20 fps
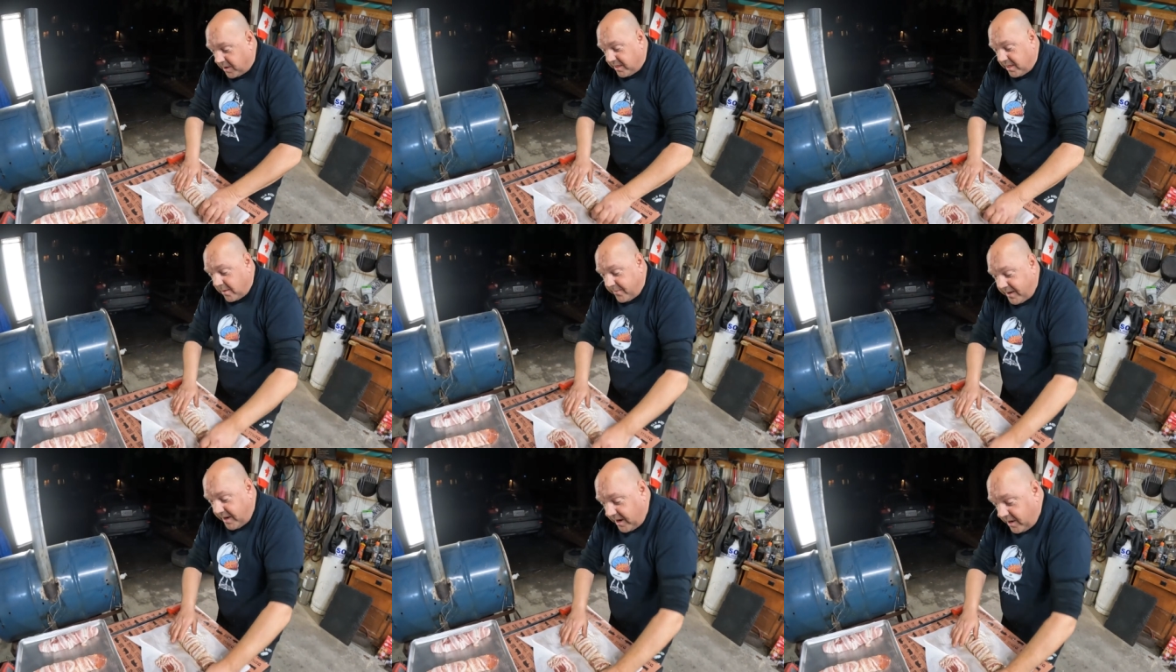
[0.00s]
by
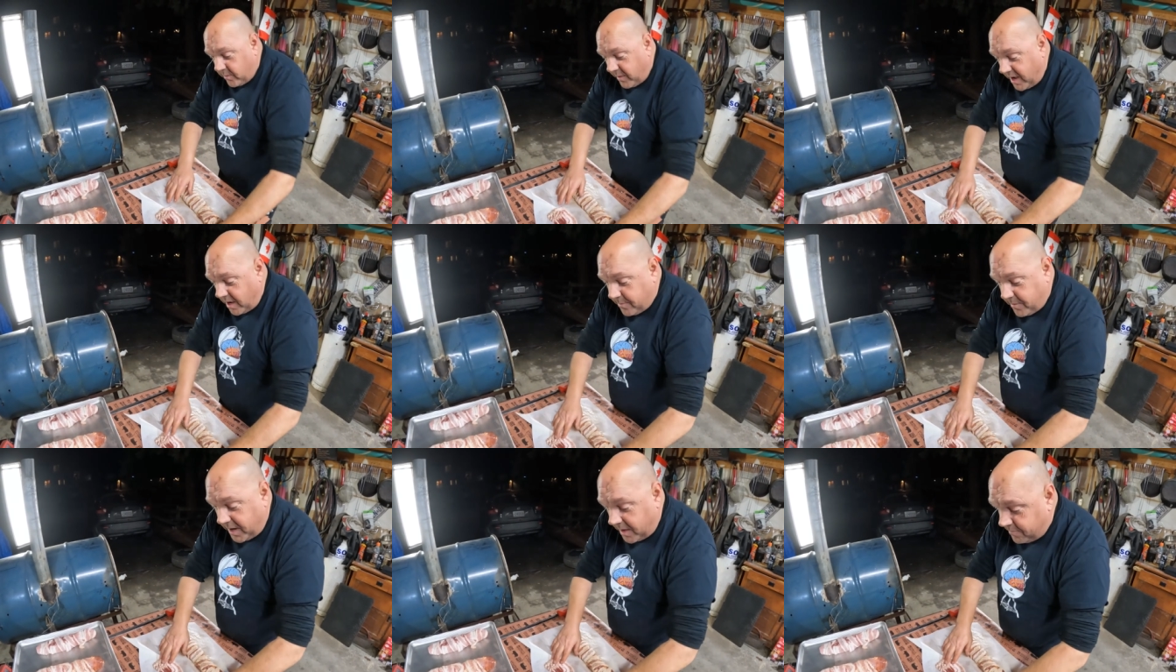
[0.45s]
them in any
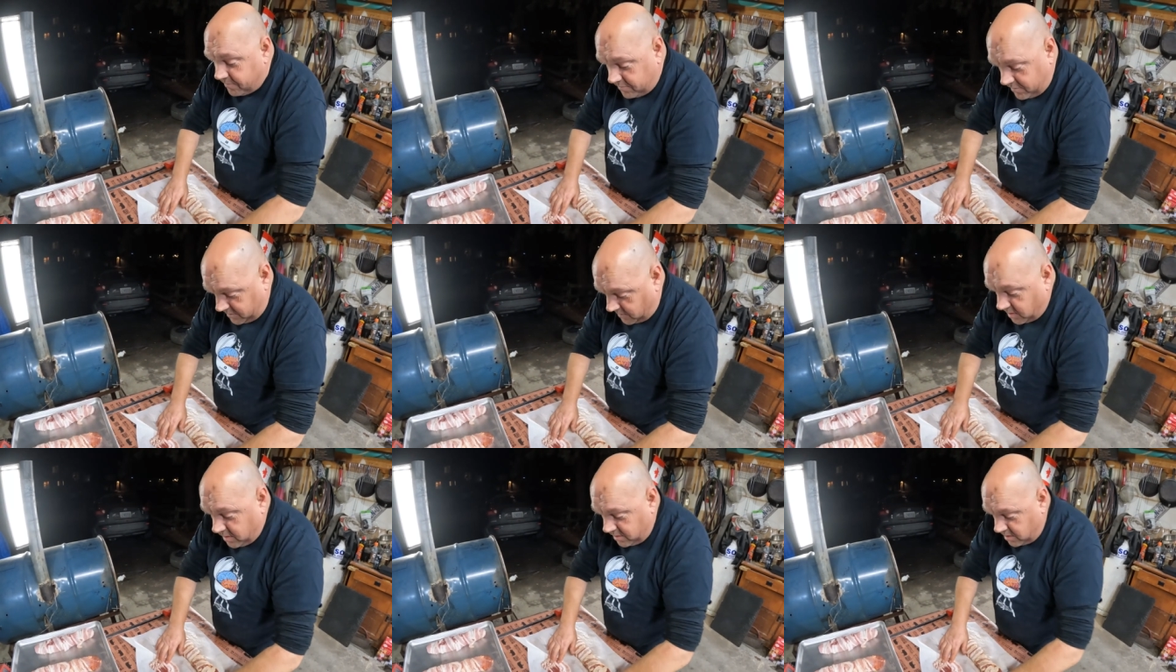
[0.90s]
way, but
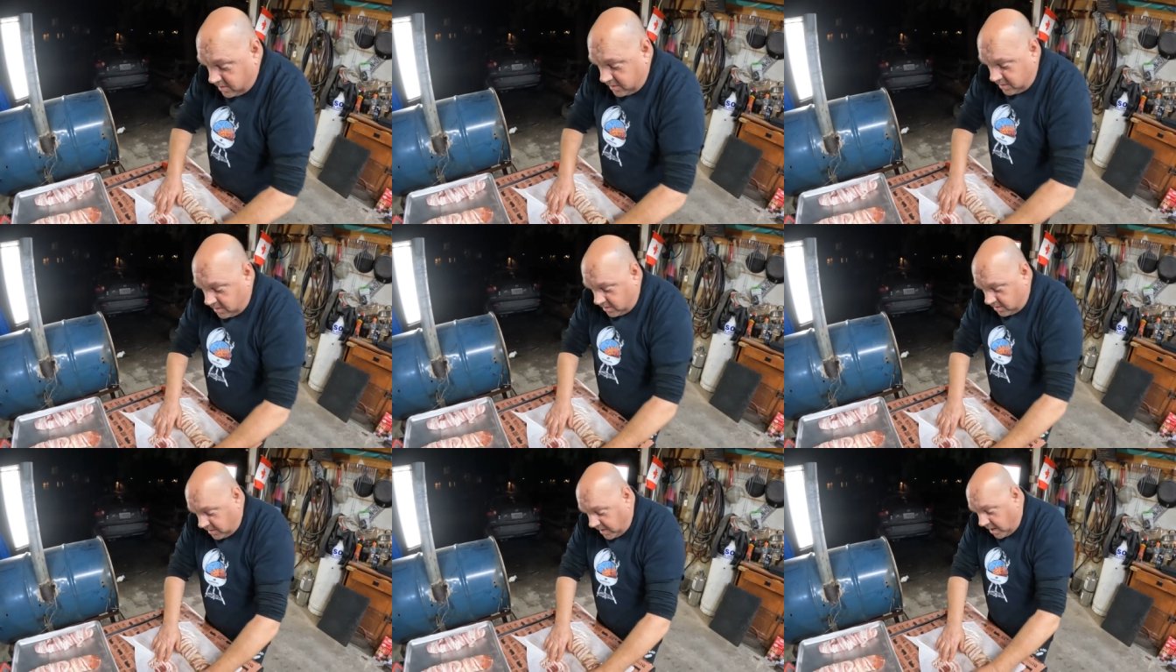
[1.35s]

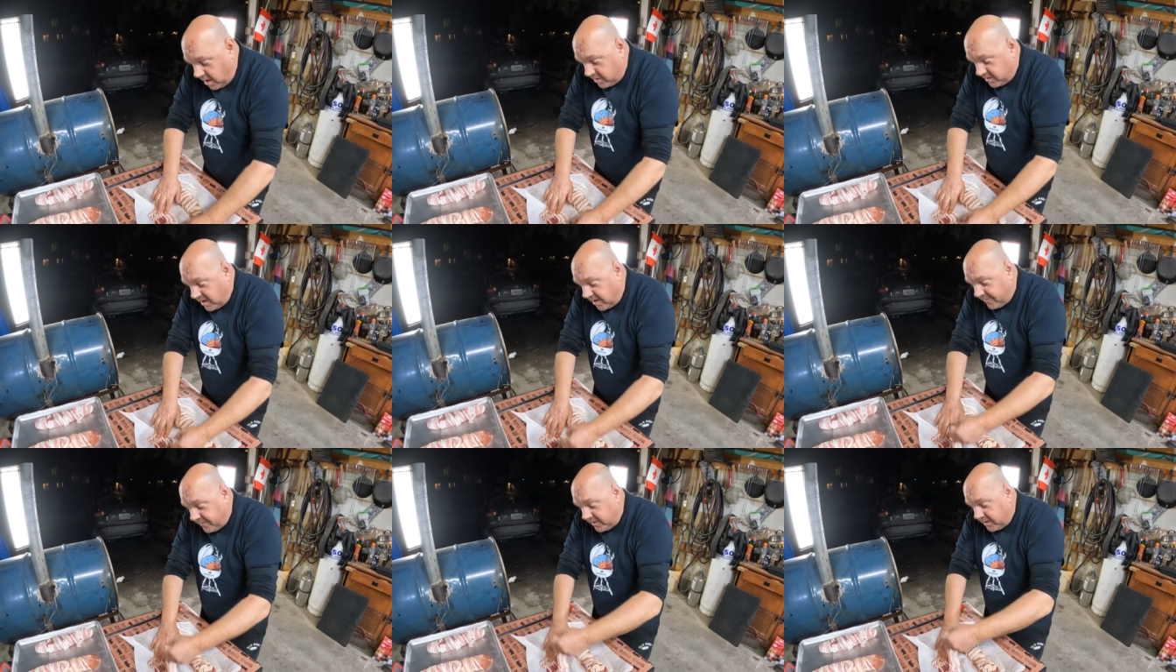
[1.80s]
they are
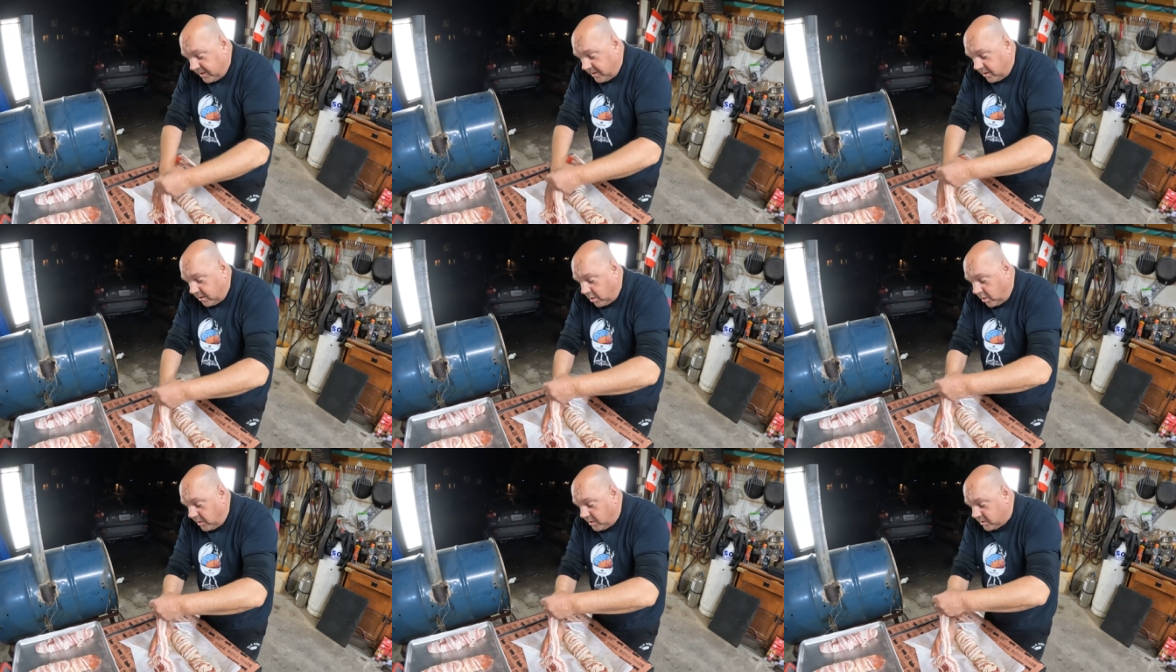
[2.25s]
definitely
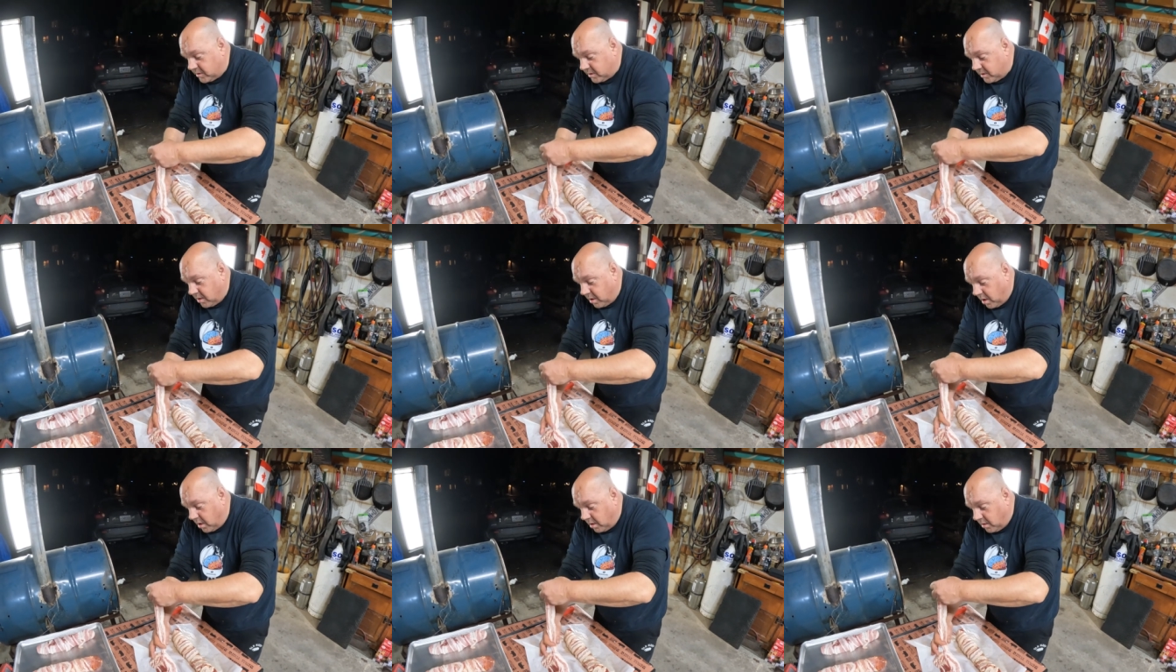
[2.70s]
the lawyers
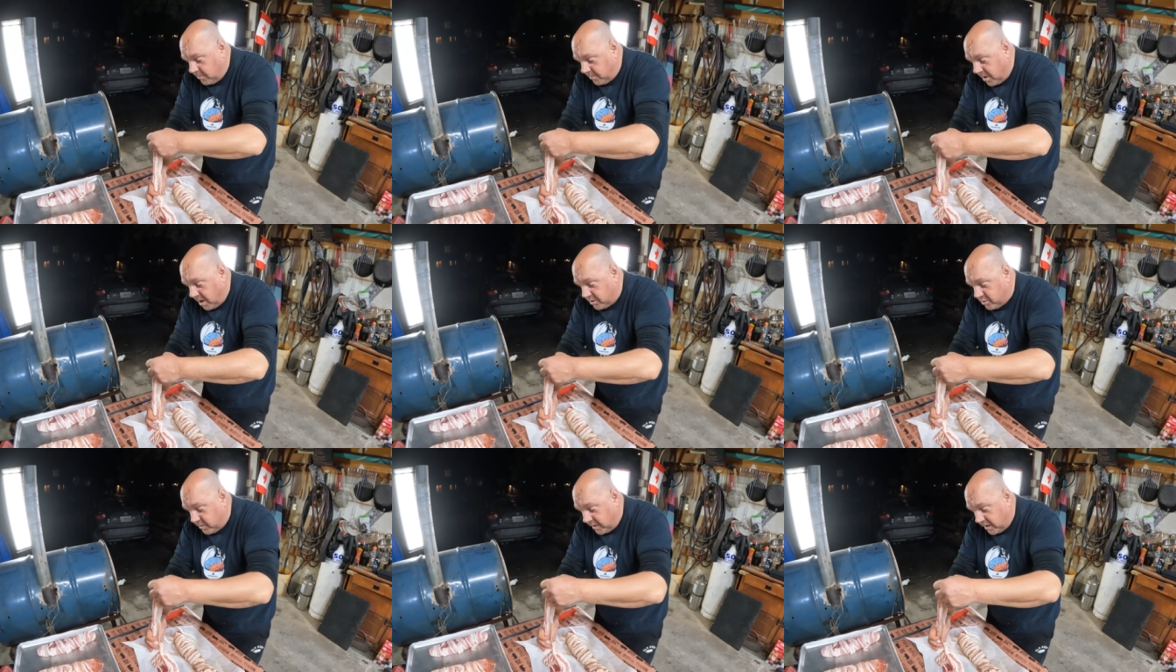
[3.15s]
to call.
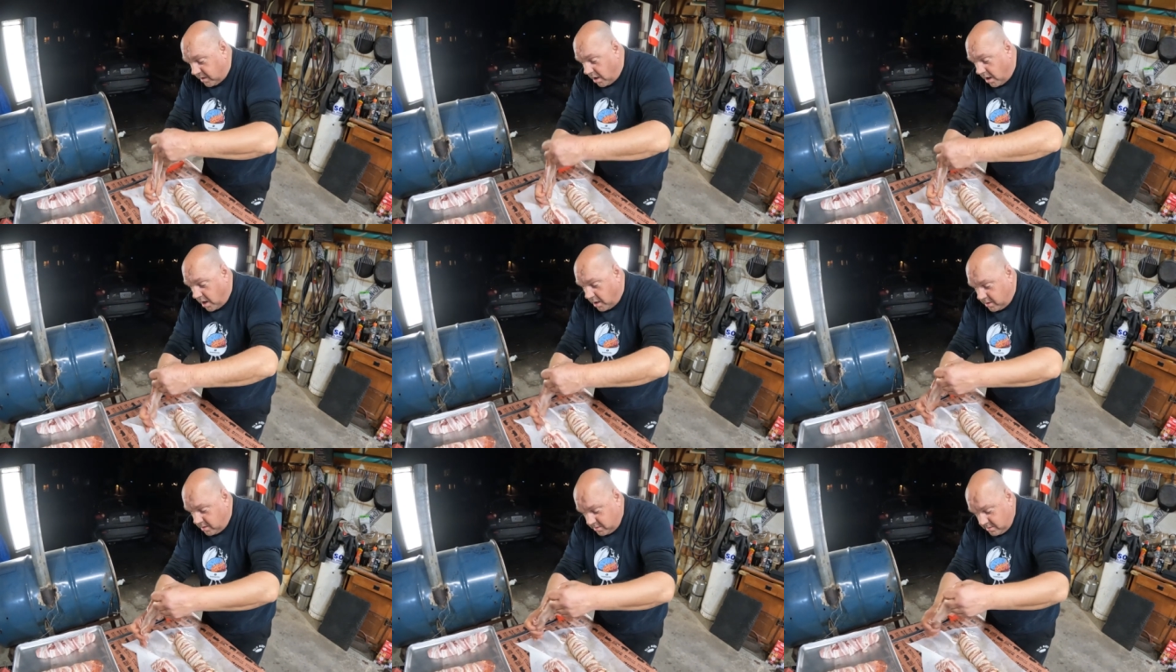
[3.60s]
Baudry
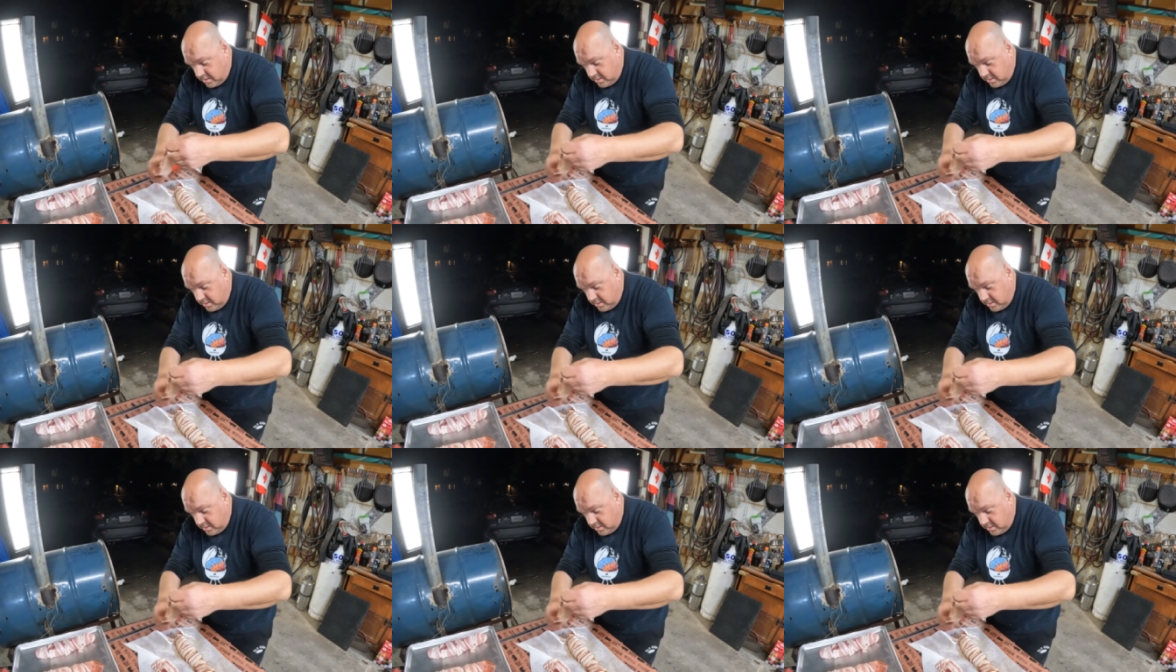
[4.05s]
Law.